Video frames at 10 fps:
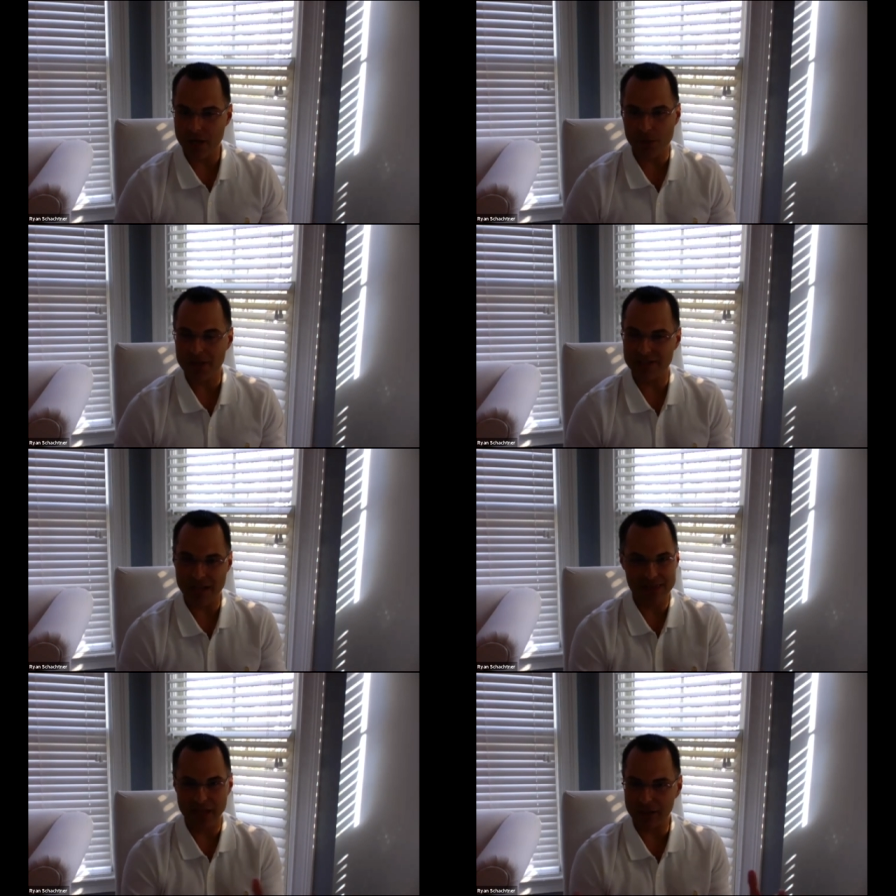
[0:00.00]
because
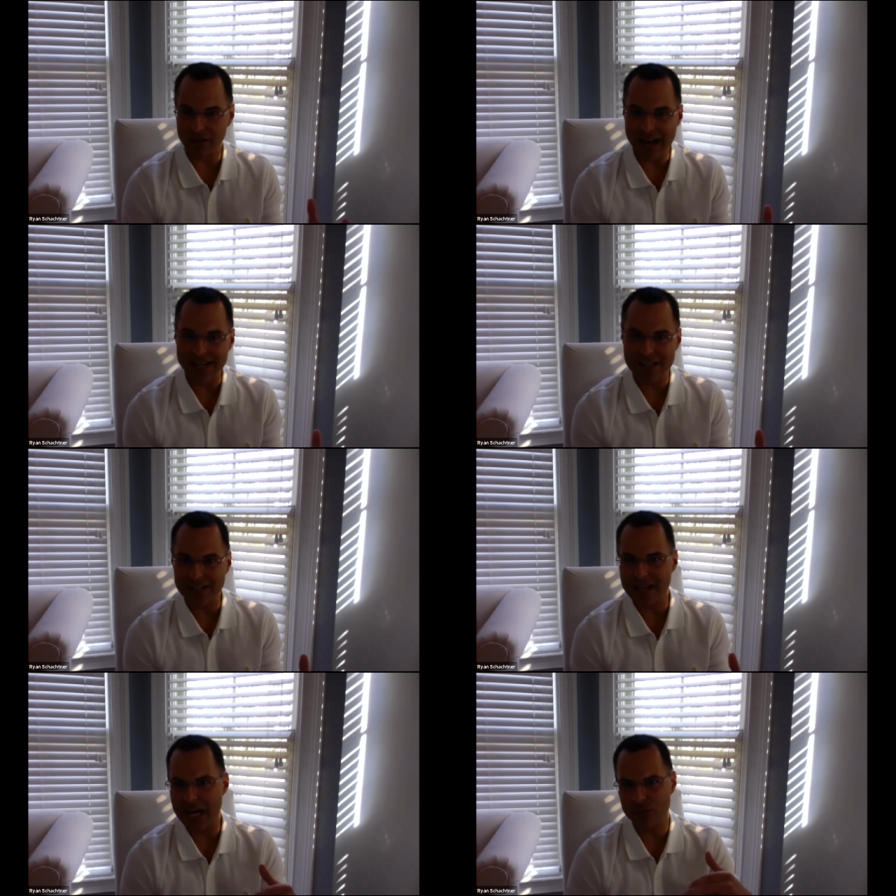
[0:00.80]
I think a lot of
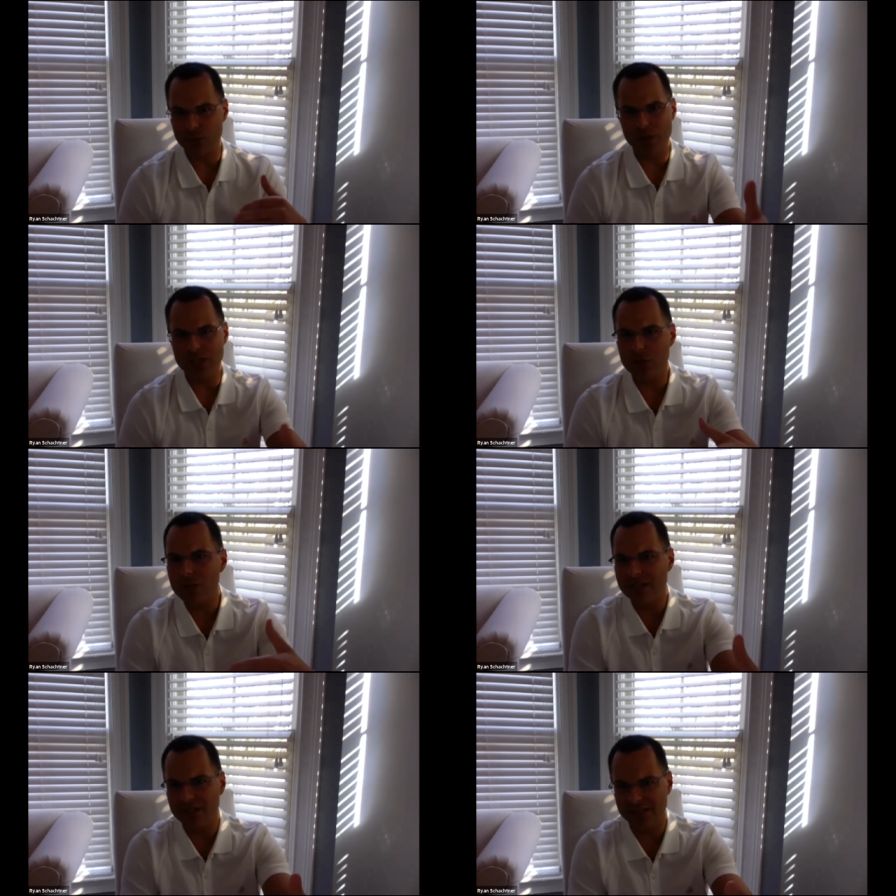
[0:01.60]
these guys, when we do
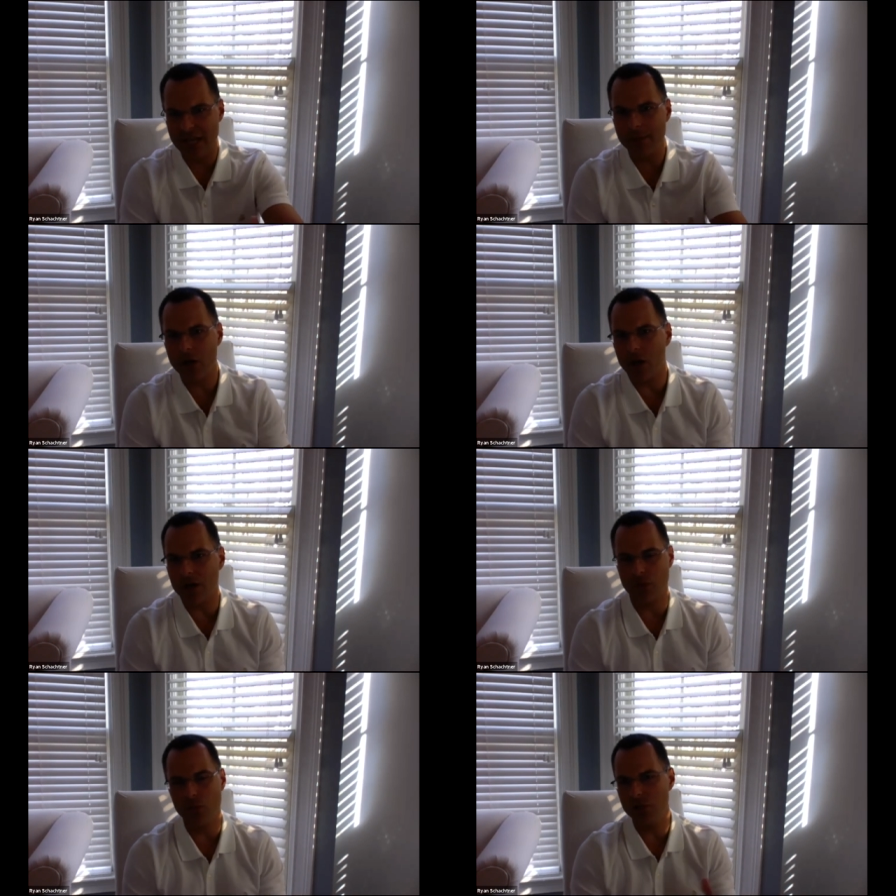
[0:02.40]
these
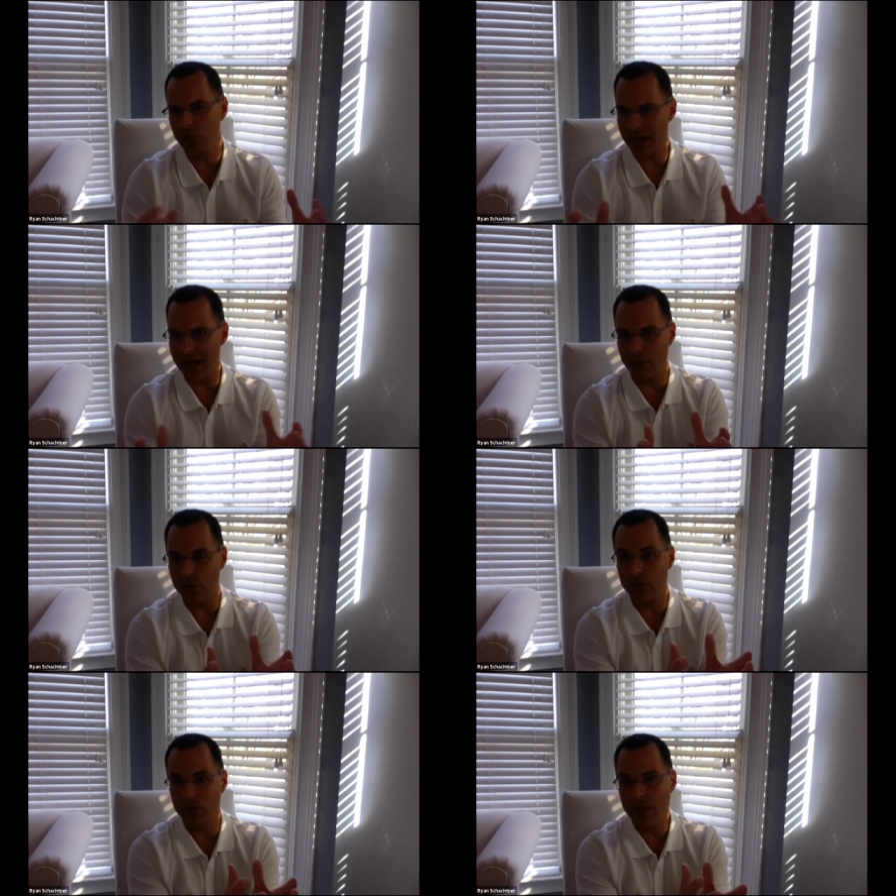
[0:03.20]
seminars, and we do a lot,
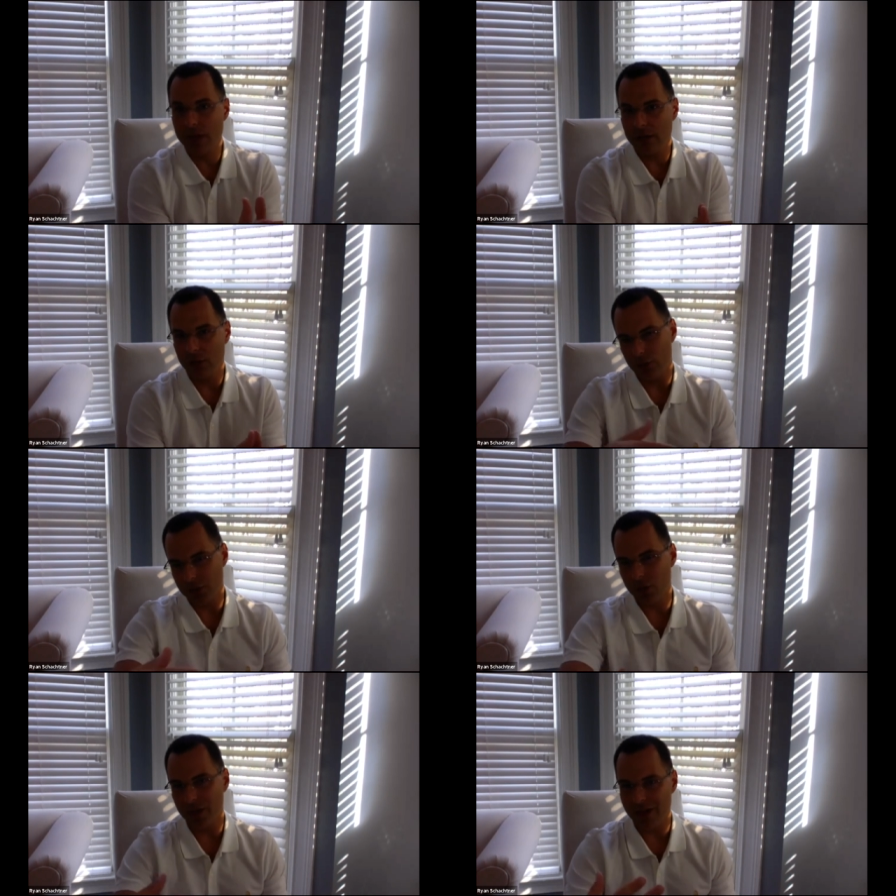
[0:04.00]
we're
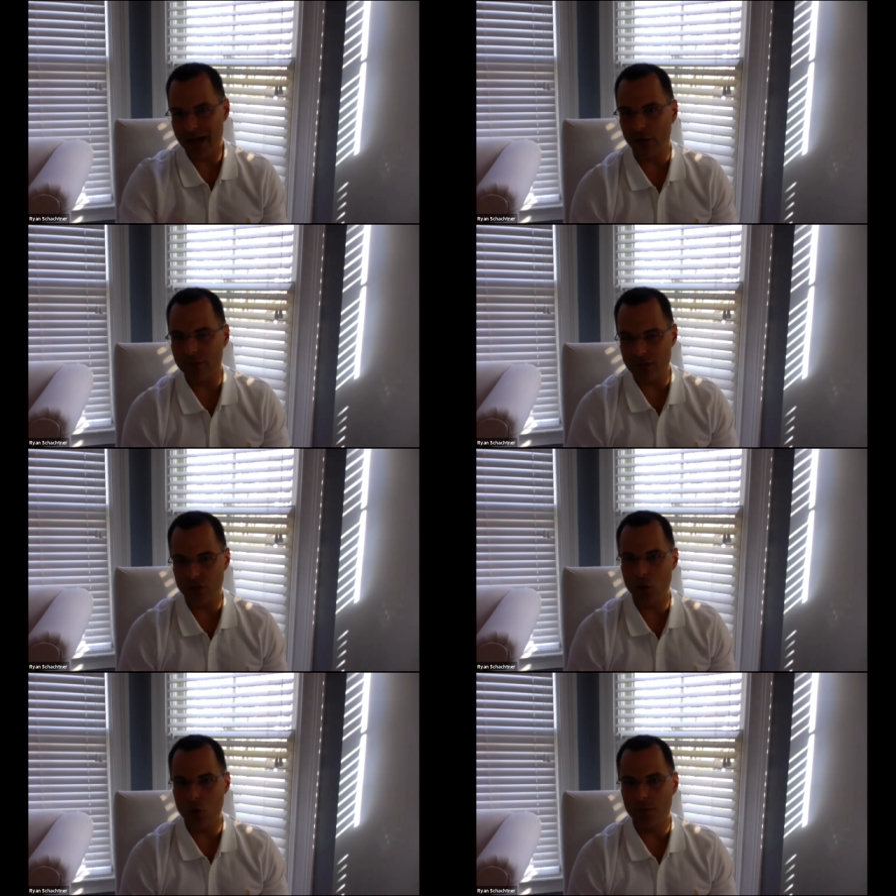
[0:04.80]
doing a lot over
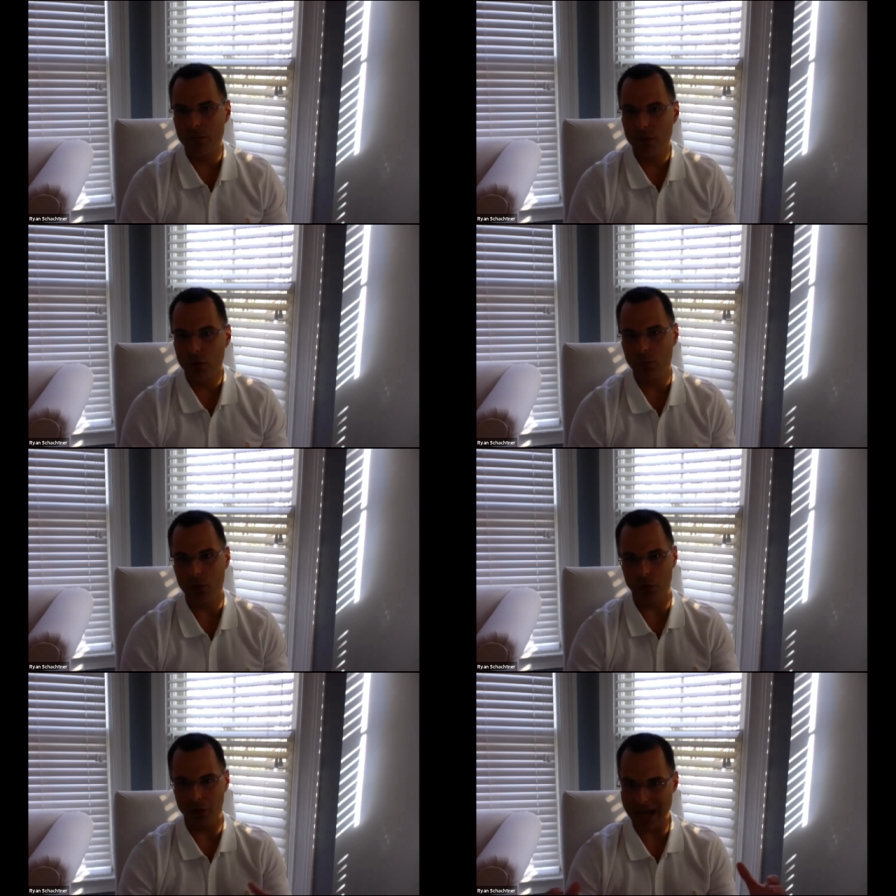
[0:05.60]
Zoom when
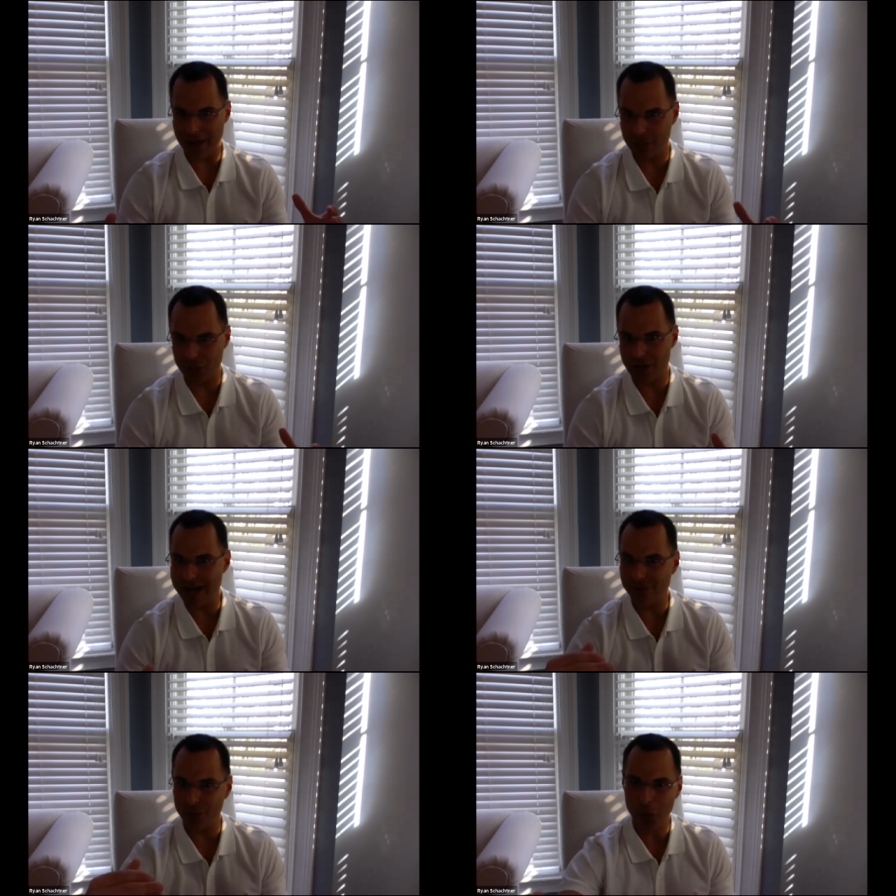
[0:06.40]
we're allowed to travel.